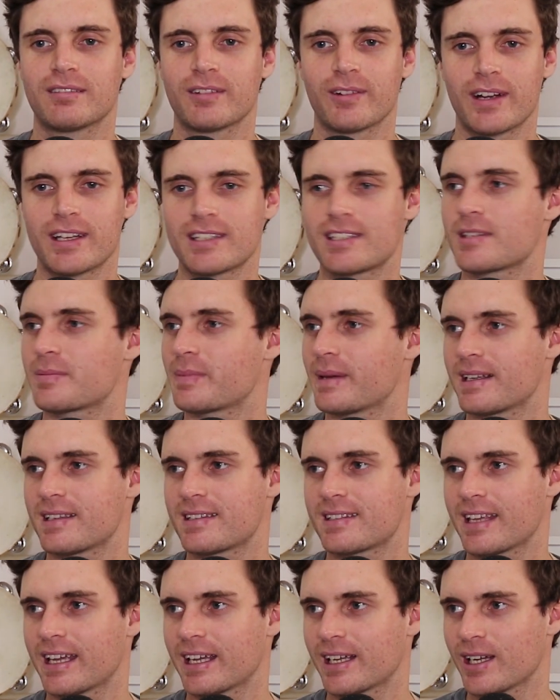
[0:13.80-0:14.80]
Reese has been
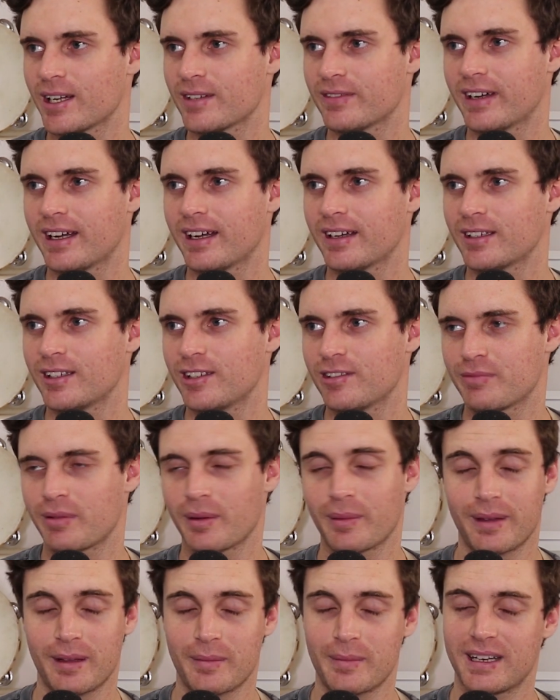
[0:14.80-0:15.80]
staying over. You've
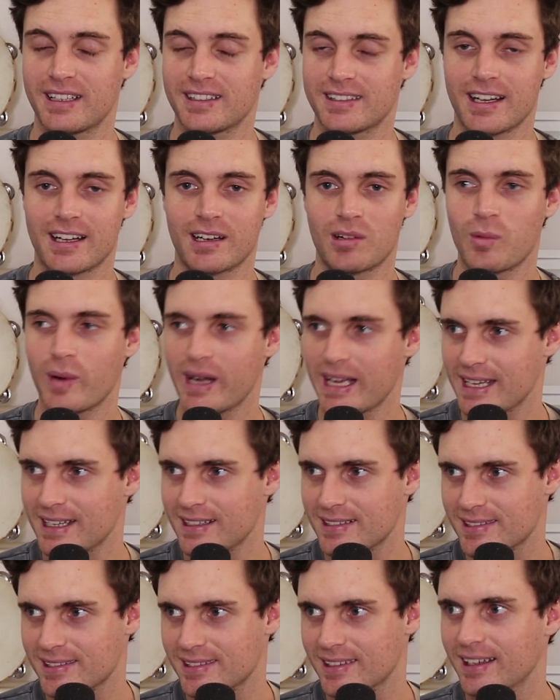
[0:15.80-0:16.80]
probably had many dark
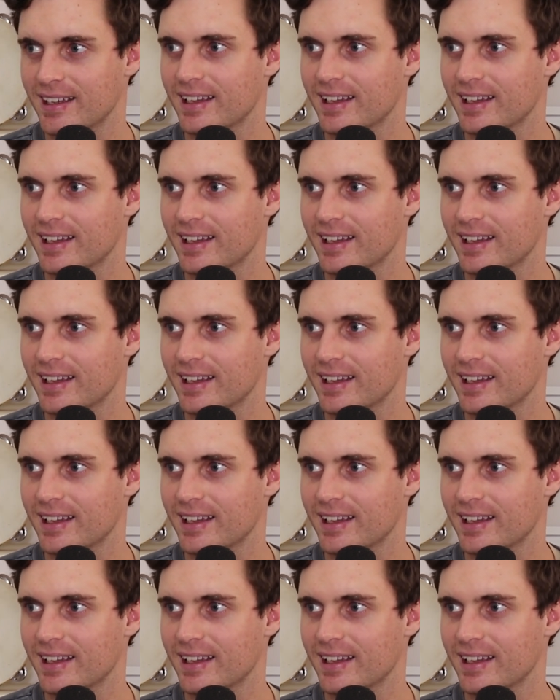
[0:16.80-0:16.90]
wees.